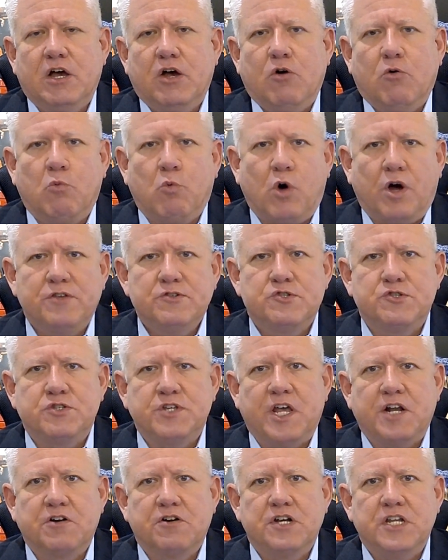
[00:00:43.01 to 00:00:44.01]
one
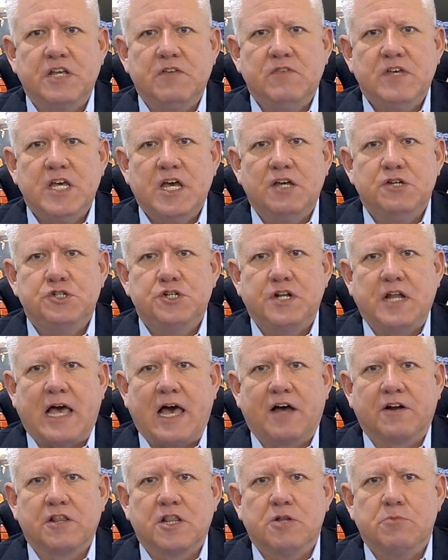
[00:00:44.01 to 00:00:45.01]
standard deviation
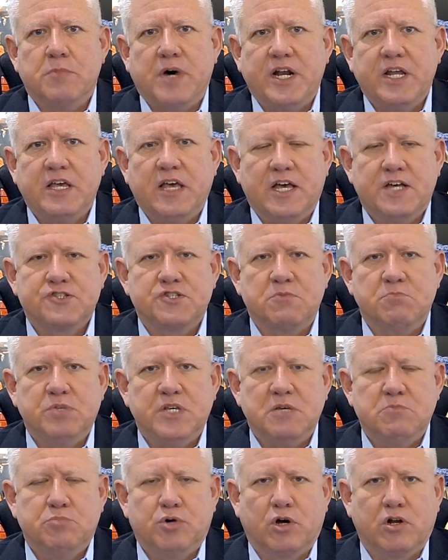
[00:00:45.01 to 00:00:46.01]
out of the money
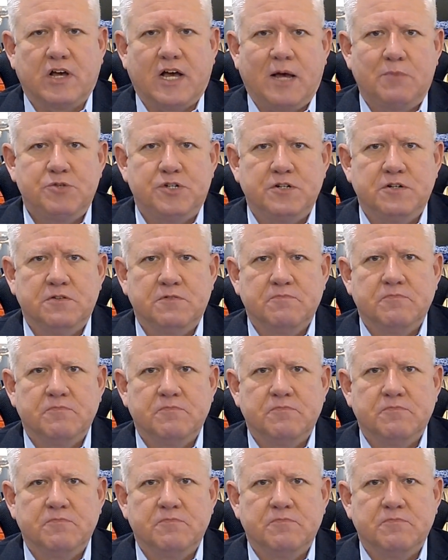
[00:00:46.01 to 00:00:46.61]
S&P put option,